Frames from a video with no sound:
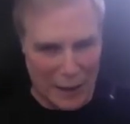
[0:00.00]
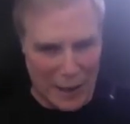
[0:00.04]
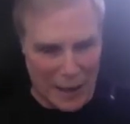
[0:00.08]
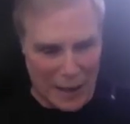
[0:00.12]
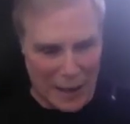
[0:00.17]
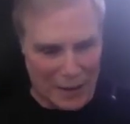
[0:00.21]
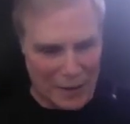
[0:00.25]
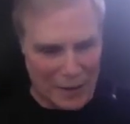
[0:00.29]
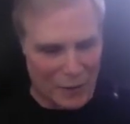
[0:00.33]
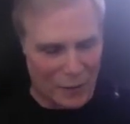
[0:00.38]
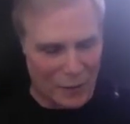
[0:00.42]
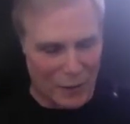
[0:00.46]

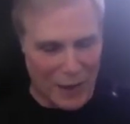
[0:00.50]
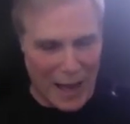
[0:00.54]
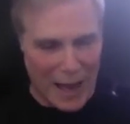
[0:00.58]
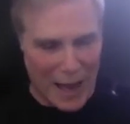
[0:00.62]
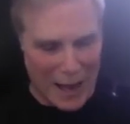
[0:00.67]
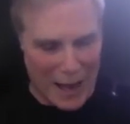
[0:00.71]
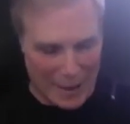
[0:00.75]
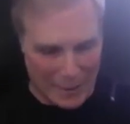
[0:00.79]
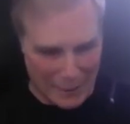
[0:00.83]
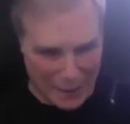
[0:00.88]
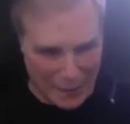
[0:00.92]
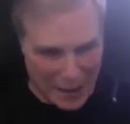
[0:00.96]
It's
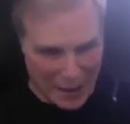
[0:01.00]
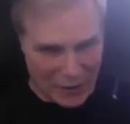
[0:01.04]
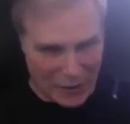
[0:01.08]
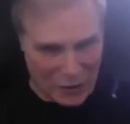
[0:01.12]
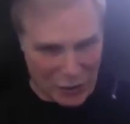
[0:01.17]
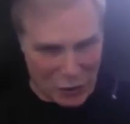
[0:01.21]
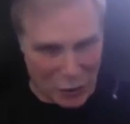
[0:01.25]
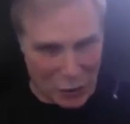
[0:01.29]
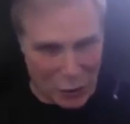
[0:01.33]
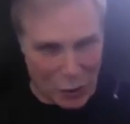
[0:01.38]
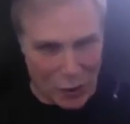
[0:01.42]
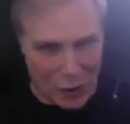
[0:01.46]
flat. It's yeah.
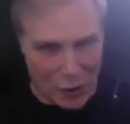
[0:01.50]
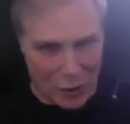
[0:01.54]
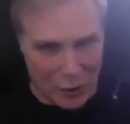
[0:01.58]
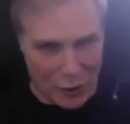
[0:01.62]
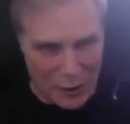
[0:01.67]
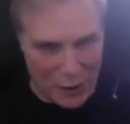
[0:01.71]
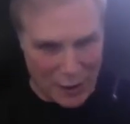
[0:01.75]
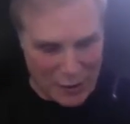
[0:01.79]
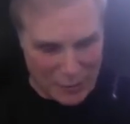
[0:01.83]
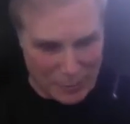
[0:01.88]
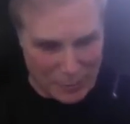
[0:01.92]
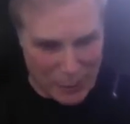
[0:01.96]
corn,
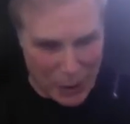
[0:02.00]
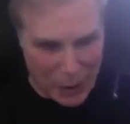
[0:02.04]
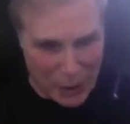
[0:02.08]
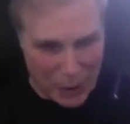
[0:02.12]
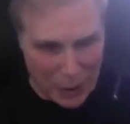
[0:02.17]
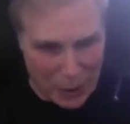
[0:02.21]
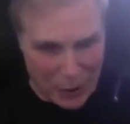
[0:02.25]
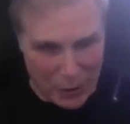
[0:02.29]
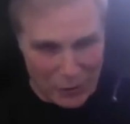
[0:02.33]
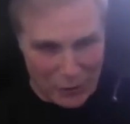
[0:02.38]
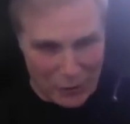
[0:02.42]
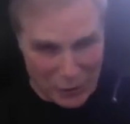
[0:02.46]
it's
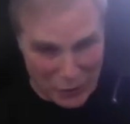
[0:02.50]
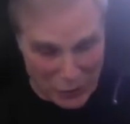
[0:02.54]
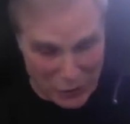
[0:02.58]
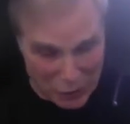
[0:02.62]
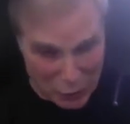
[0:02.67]
barns, it's